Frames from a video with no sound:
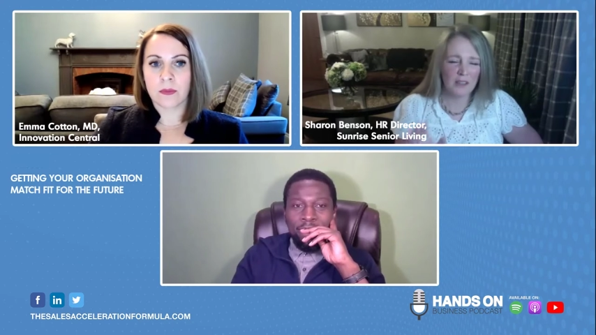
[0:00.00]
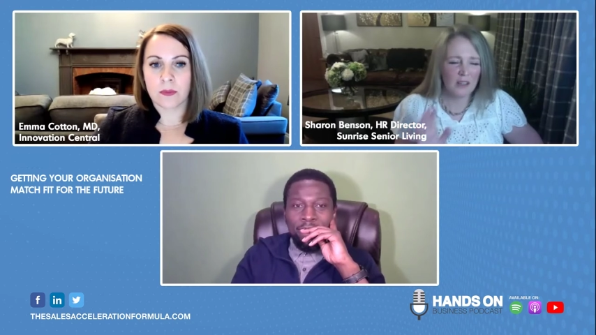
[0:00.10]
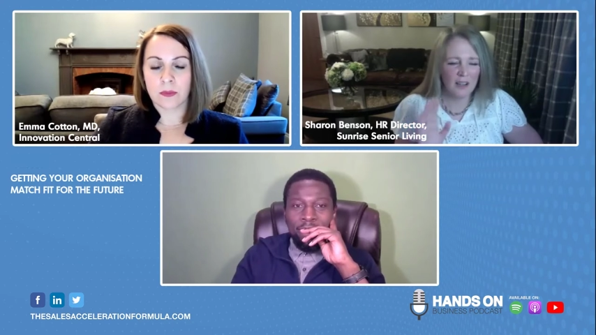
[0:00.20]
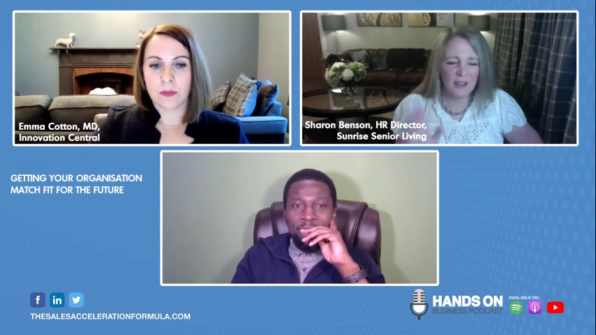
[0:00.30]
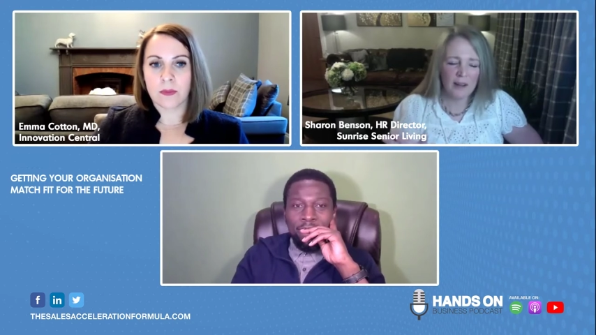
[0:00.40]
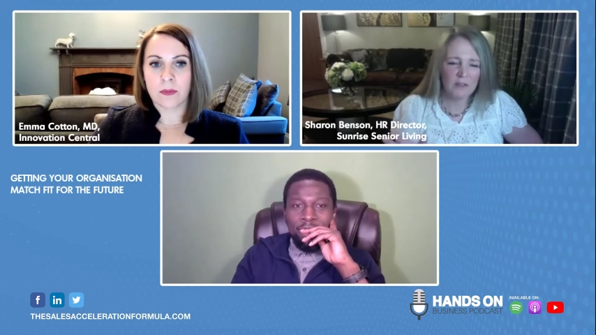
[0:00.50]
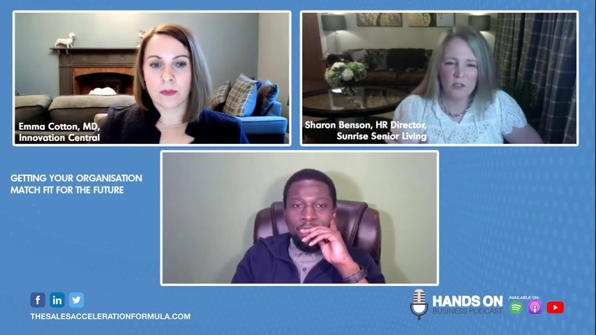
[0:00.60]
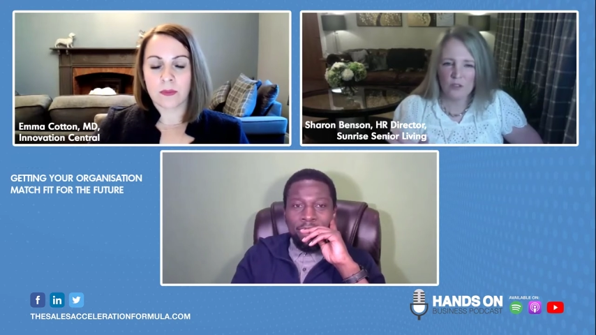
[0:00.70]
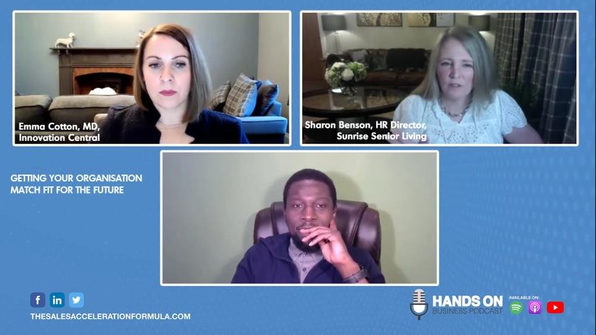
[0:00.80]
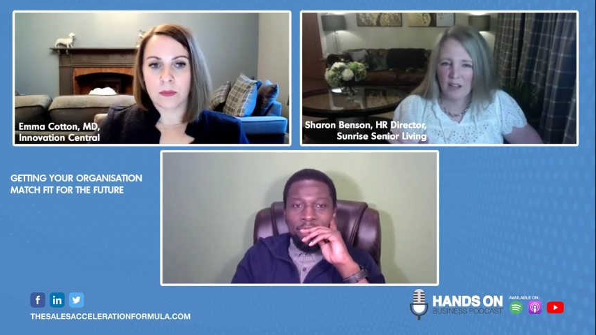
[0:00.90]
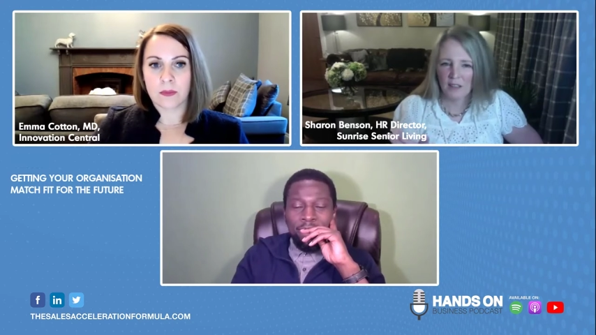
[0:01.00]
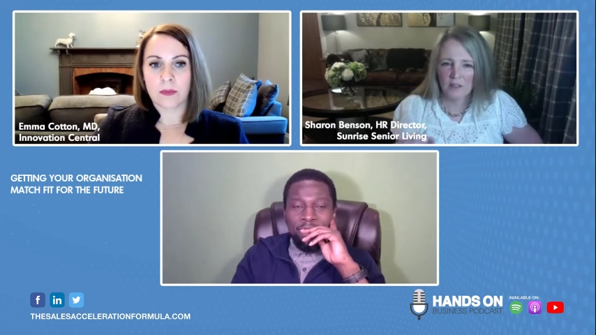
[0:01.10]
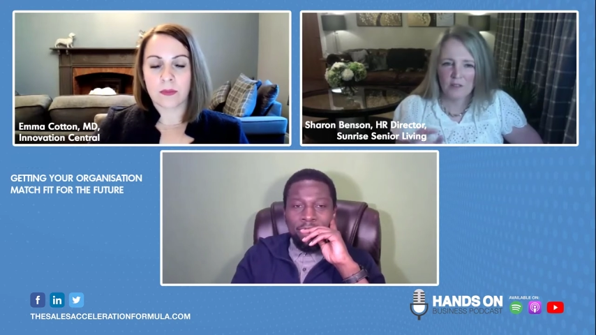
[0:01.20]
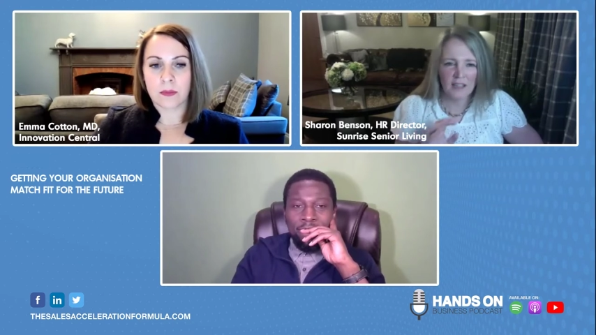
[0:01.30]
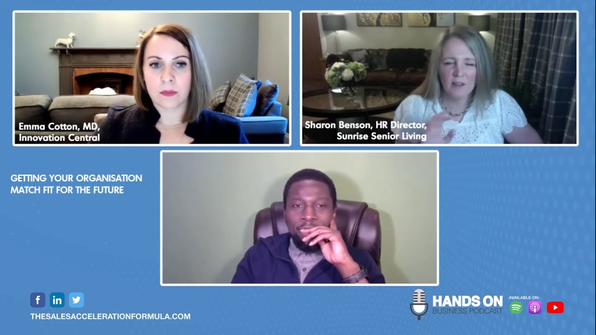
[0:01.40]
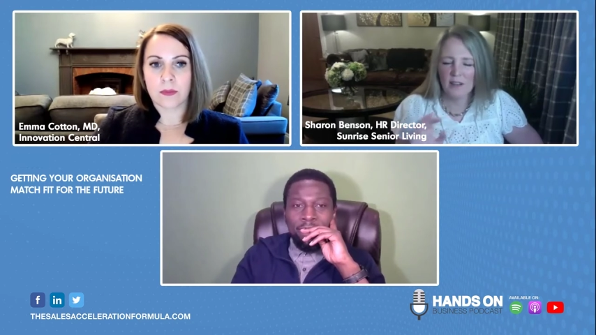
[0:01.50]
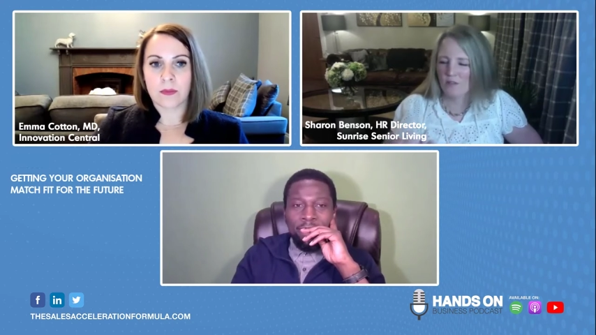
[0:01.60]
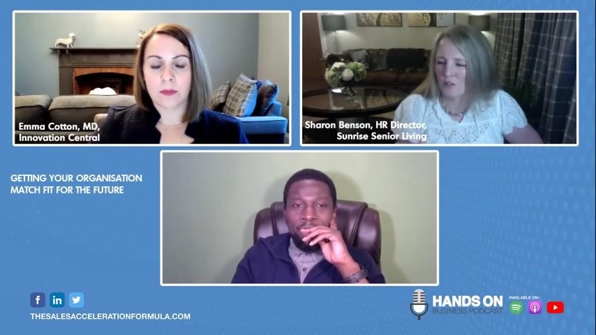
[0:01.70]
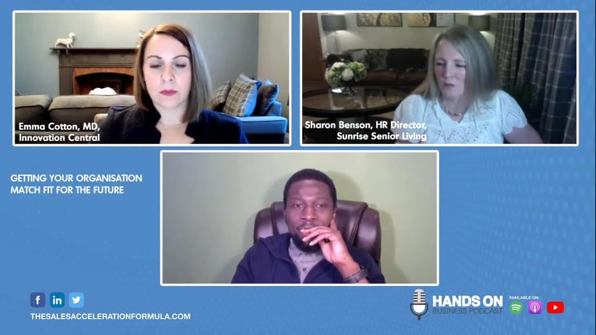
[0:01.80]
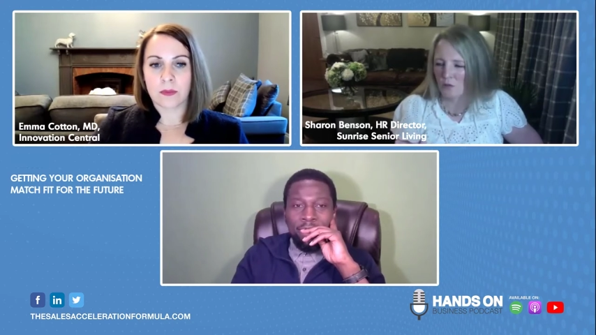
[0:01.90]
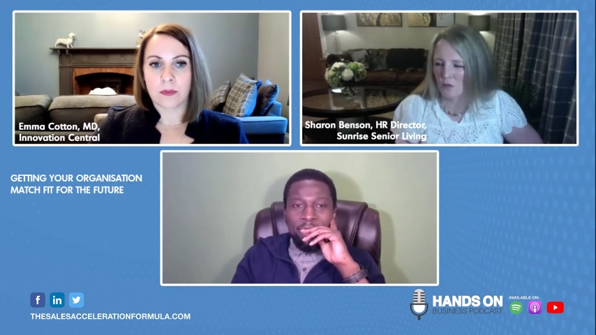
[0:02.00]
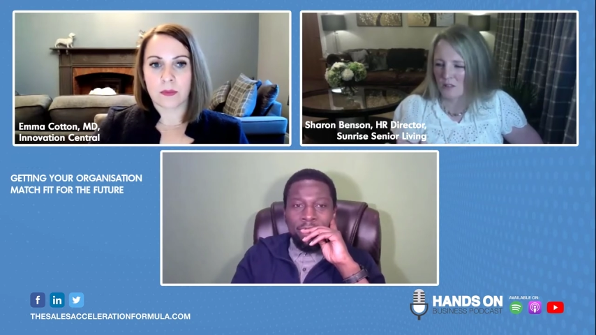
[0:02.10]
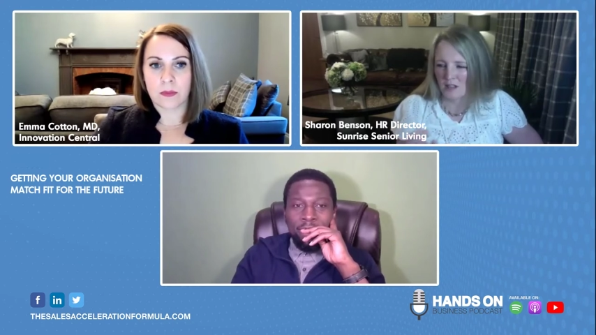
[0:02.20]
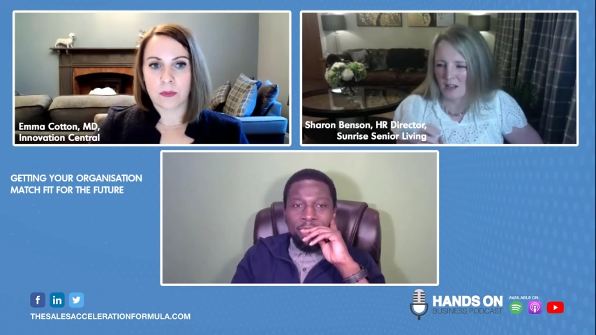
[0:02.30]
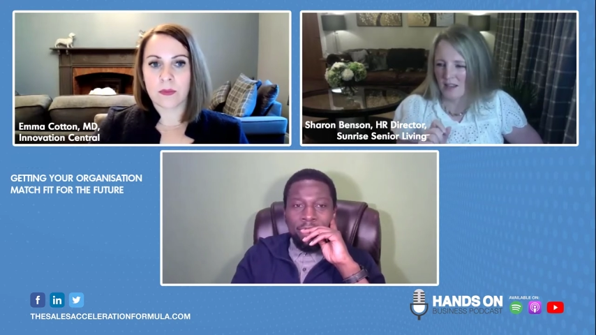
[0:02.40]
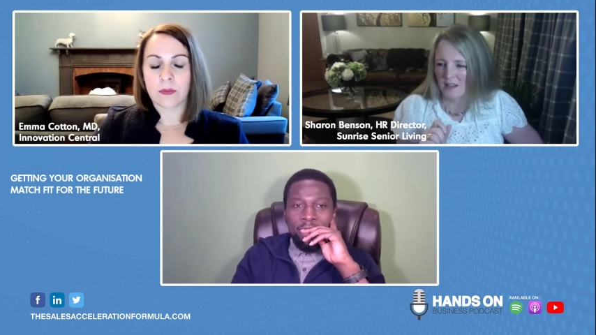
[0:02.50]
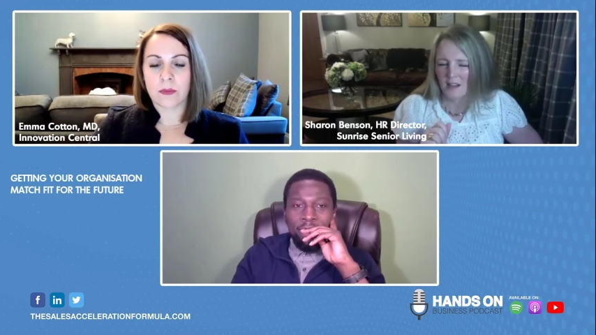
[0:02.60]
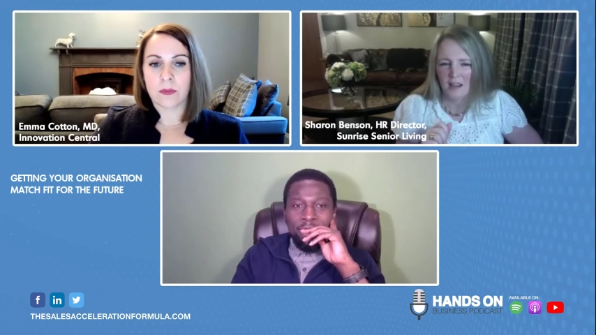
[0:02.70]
Speaker 1: yeah, I know how to do values, I know how to do org design.